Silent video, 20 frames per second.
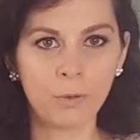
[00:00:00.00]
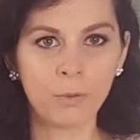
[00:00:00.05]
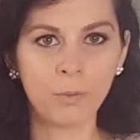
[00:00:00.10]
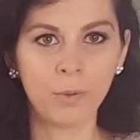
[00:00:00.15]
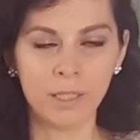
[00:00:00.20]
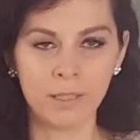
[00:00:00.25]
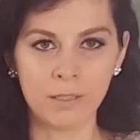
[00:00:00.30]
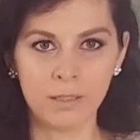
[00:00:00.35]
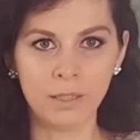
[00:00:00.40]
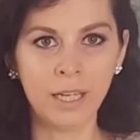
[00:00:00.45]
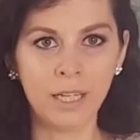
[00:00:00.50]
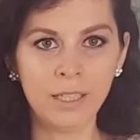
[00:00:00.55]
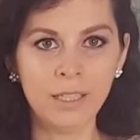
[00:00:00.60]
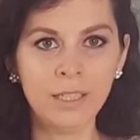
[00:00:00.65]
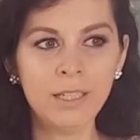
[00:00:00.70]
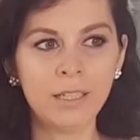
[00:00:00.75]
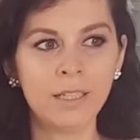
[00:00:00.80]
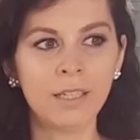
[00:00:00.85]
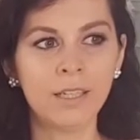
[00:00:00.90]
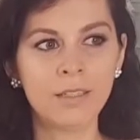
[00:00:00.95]
ways. The
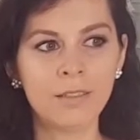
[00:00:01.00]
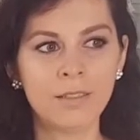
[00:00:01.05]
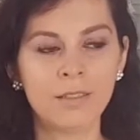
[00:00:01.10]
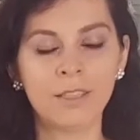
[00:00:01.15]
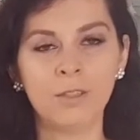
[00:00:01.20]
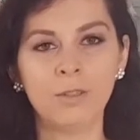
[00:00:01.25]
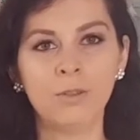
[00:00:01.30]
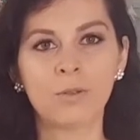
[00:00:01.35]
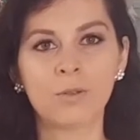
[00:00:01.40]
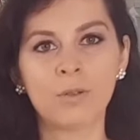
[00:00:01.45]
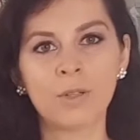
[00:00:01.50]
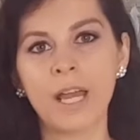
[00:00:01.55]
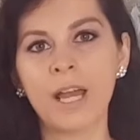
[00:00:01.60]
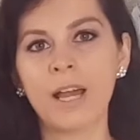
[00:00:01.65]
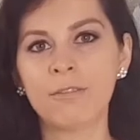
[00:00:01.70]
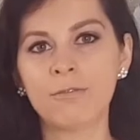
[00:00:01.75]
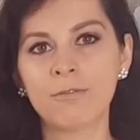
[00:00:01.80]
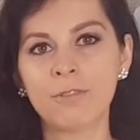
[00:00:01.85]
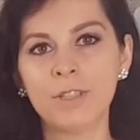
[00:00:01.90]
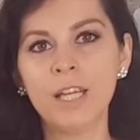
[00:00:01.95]
idea is that you don't
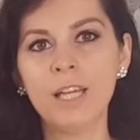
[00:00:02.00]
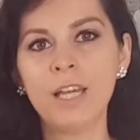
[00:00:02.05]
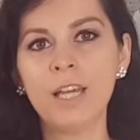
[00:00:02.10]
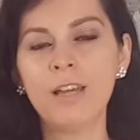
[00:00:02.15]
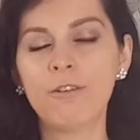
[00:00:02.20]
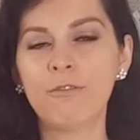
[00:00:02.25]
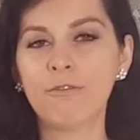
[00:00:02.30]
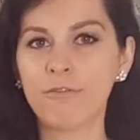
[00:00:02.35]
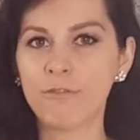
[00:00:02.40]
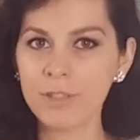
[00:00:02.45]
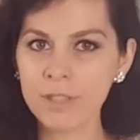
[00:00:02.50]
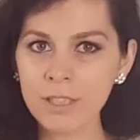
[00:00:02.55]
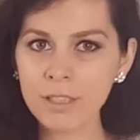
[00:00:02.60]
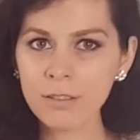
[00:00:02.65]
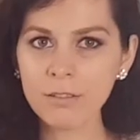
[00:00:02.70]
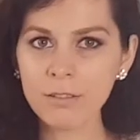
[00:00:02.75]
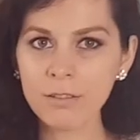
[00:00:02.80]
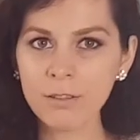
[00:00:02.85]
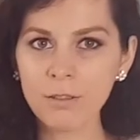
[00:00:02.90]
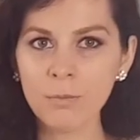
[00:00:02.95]
have
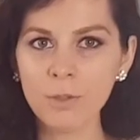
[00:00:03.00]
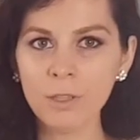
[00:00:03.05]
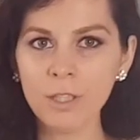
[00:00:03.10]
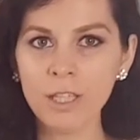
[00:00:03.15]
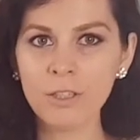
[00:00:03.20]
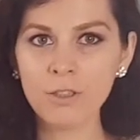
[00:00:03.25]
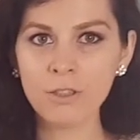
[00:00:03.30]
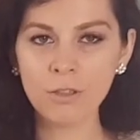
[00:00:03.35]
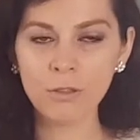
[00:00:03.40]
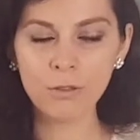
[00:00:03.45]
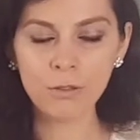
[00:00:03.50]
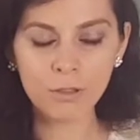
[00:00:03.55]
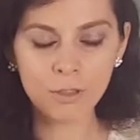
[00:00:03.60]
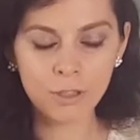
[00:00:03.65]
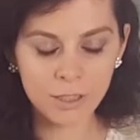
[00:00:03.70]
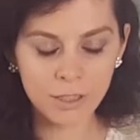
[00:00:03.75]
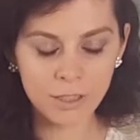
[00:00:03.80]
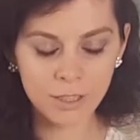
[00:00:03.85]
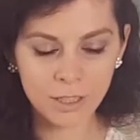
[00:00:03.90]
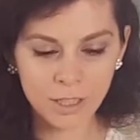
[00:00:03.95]
physical stimulation, you're
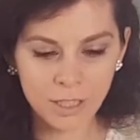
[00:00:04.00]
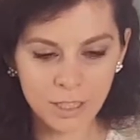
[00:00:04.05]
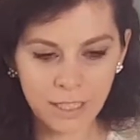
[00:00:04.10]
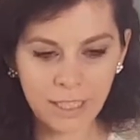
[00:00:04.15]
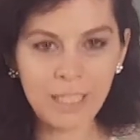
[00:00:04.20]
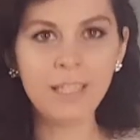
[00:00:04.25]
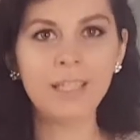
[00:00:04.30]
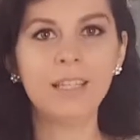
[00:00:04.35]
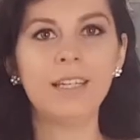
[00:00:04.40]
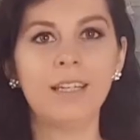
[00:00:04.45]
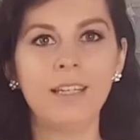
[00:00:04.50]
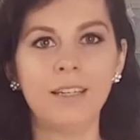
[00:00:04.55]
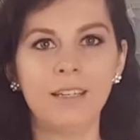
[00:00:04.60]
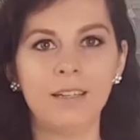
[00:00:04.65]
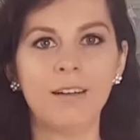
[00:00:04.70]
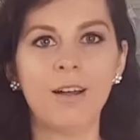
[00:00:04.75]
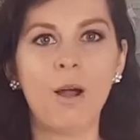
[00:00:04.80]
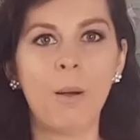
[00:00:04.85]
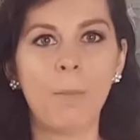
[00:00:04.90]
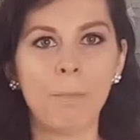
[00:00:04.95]
just
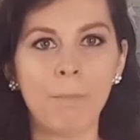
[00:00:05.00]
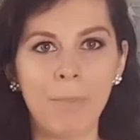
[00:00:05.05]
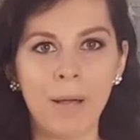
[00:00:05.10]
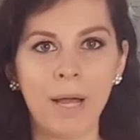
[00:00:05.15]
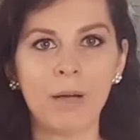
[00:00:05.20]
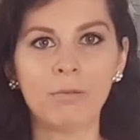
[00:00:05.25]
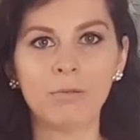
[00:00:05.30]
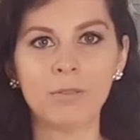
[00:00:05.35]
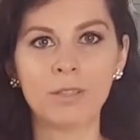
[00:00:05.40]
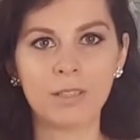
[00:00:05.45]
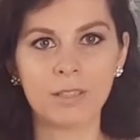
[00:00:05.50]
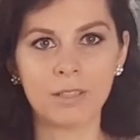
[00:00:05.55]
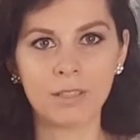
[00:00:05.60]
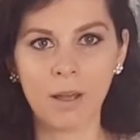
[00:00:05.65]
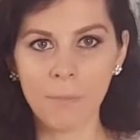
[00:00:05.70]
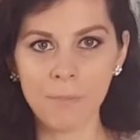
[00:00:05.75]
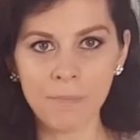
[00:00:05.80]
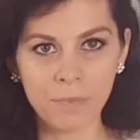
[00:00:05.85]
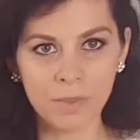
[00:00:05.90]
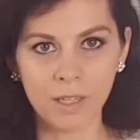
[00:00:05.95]
thinking about
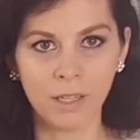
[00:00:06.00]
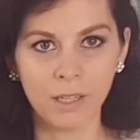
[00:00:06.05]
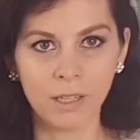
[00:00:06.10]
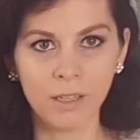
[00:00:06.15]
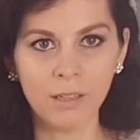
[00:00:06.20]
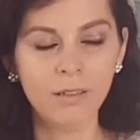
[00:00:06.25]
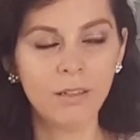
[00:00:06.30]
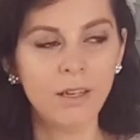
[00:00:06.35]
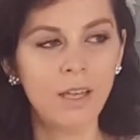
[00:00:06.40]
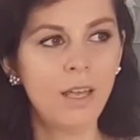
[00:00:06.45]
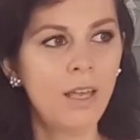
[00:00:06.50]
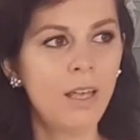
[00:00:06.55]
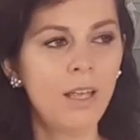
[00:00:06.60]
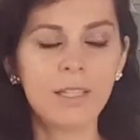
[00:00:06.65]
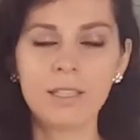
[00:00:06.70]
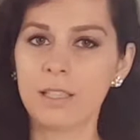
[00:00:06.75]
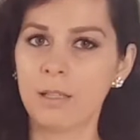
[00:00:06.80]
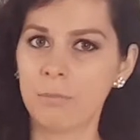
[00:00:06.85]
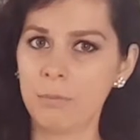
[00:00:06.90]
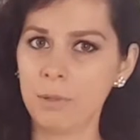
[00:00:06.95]
something.
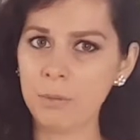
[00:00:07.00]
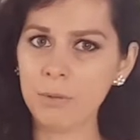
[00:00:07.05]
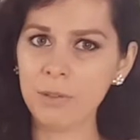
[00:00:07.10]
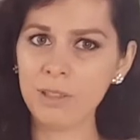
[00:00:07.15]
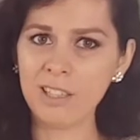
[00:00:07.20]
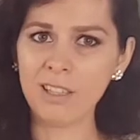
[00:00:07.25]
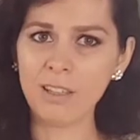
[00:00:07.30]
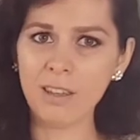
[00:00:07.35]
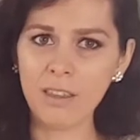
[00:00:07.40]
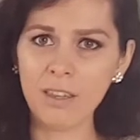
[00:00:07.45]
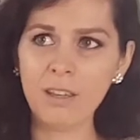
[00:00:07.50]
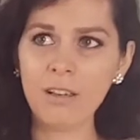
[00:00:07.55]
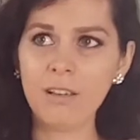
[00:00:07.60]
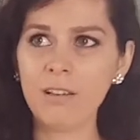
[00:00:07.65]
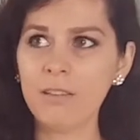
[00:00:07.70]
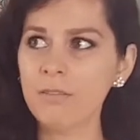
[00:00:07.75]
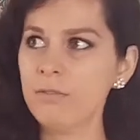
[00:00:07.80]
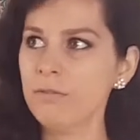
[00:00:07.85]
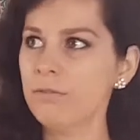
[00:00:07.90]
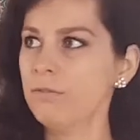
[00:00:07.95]
Some people can think
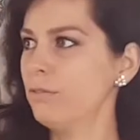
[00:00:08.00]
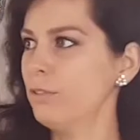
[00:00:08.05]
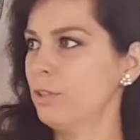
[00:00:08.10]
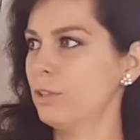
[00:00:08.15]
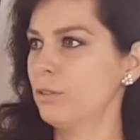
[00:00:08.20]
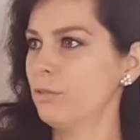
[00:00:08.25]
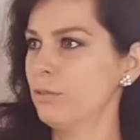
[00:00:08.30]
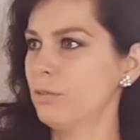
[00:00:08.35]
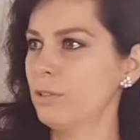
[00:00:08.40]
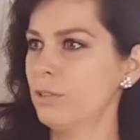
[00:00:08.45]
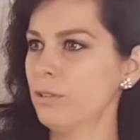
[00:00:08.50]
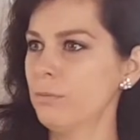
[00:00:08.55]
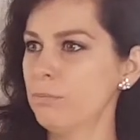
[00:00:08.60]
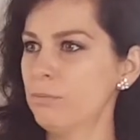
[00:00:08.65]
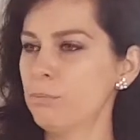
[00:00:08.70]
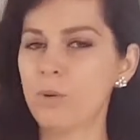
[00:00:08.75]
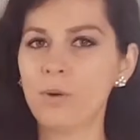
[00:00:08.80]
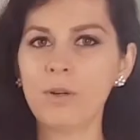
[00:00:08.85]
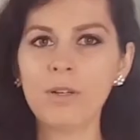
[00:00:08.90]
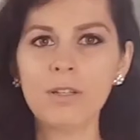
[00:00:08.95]
of, a
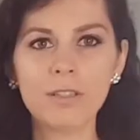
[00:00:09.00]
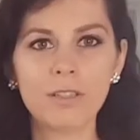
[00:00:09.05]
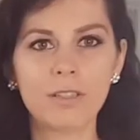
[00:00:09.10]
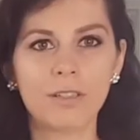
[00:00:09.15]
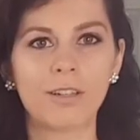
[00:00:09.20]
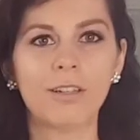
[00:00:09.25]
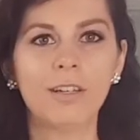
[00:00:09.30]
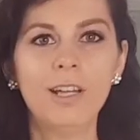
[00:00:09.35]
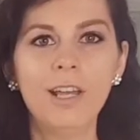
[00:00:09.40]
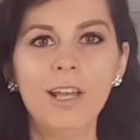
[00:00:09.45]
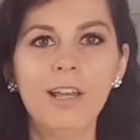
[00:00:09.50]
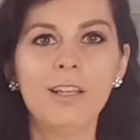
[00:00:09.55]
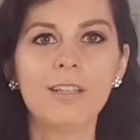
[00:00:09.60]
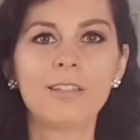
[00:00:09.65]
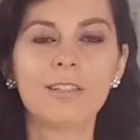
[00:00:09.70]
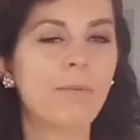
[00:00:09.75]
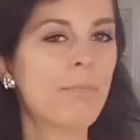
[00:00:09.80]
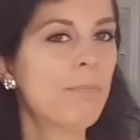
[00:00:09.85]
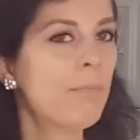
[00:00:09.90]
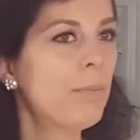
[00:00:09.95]
porn star.
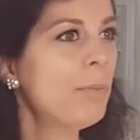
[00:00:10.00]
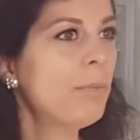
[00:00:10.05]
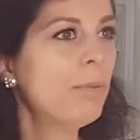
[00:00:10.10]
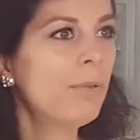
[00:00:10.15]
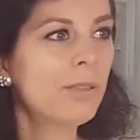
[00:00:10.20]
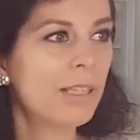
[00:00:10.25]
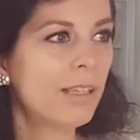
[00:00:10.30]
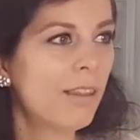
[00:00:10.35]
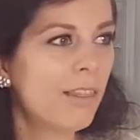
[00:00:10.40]
Some people can